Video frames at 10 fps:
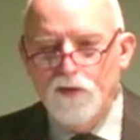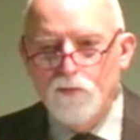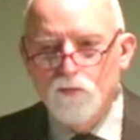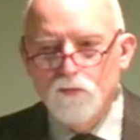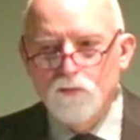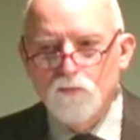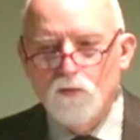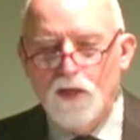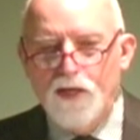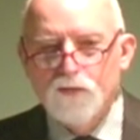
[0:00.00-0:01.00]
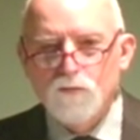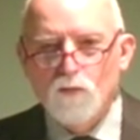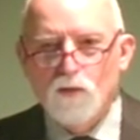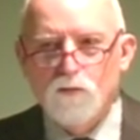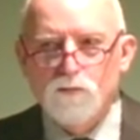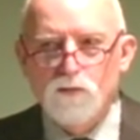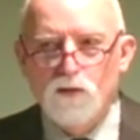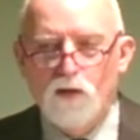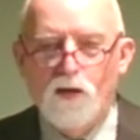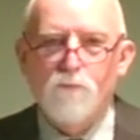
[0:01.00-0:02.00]
people will ask, well,
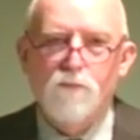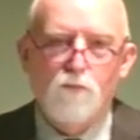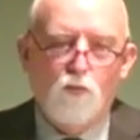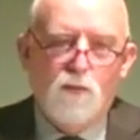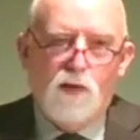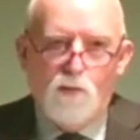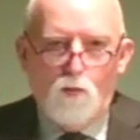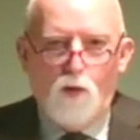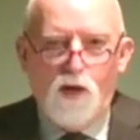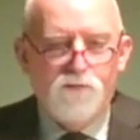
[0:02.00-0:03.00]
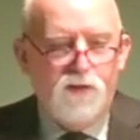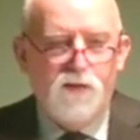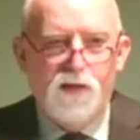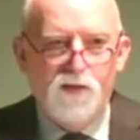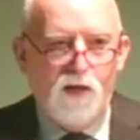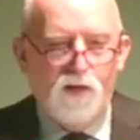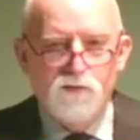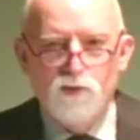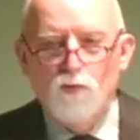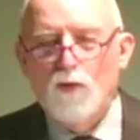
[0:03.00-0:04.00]
what about my wife? Can they
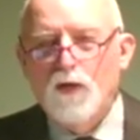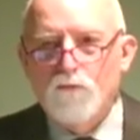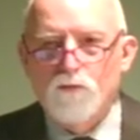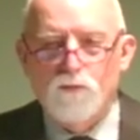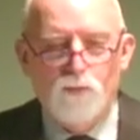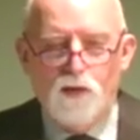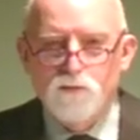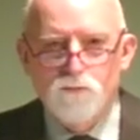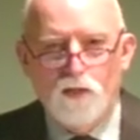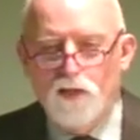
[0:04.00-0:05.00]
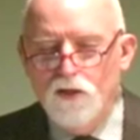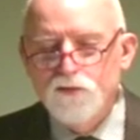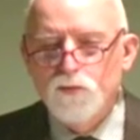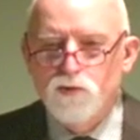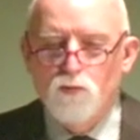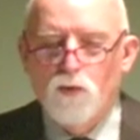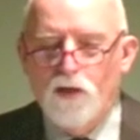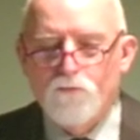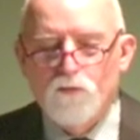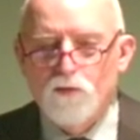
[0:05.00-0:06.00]
not do whatever, my husband do
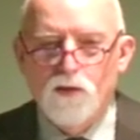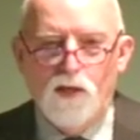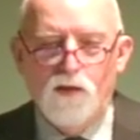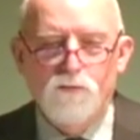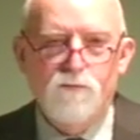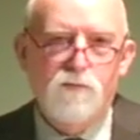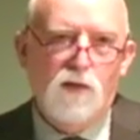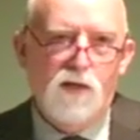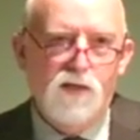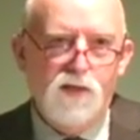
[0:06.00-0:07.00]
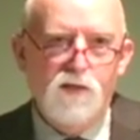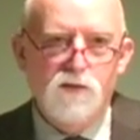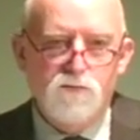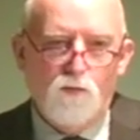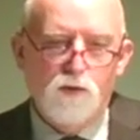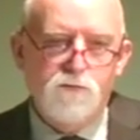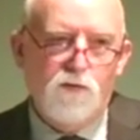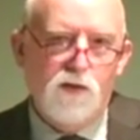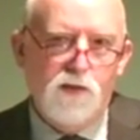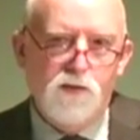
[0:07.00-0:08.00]
whatever I need as far as
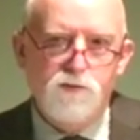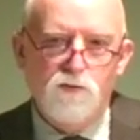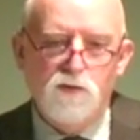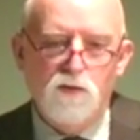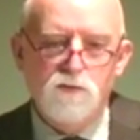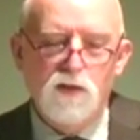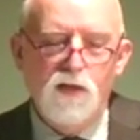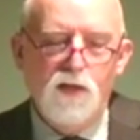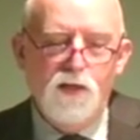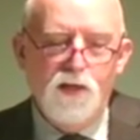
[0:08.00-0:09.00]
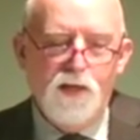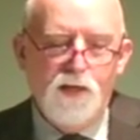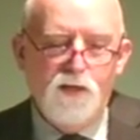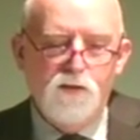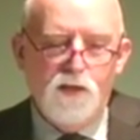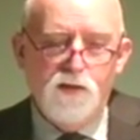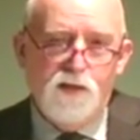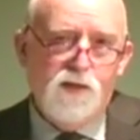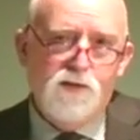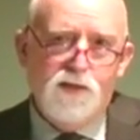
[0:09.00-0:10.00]
financial goes? And
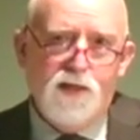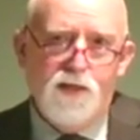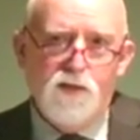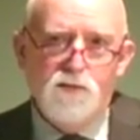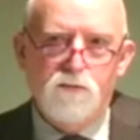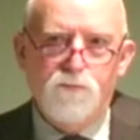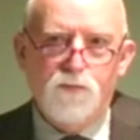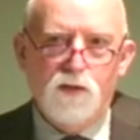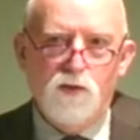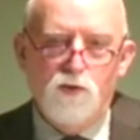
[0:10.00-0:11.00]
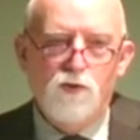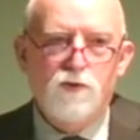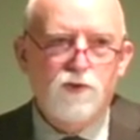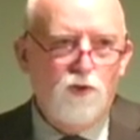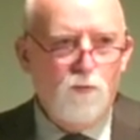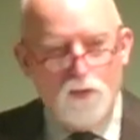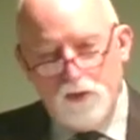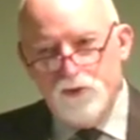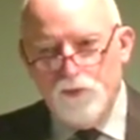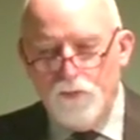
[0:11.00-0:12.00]
they can't. You assume
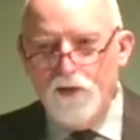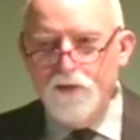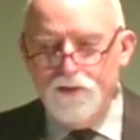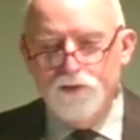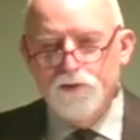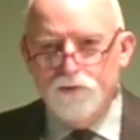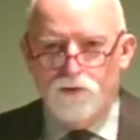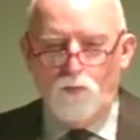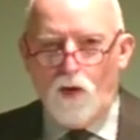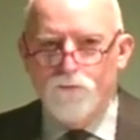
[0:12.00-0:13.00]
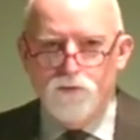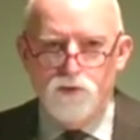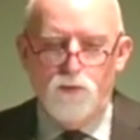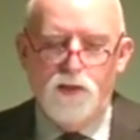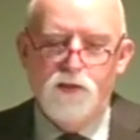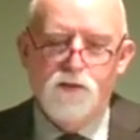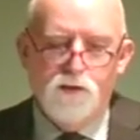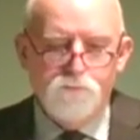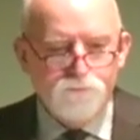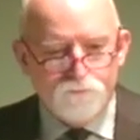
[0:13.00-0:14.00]
because you're married that your wife can do
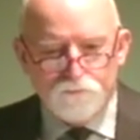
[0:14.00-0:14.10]
anything,